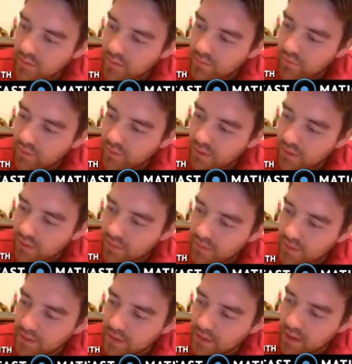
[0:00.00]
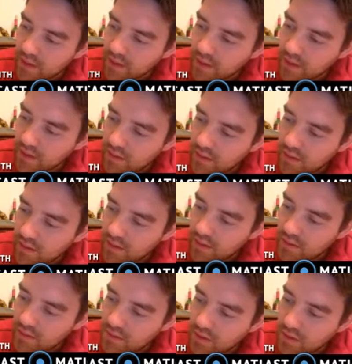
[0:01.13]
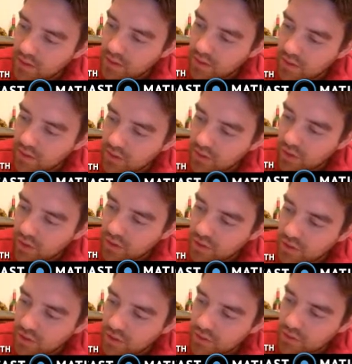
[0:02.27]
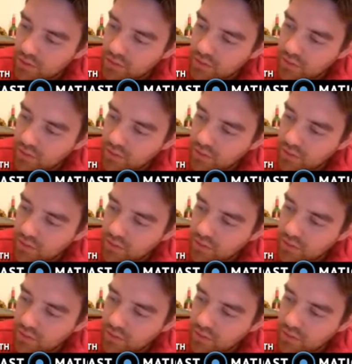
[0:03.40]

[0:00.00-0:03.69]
4 times 8 is 32.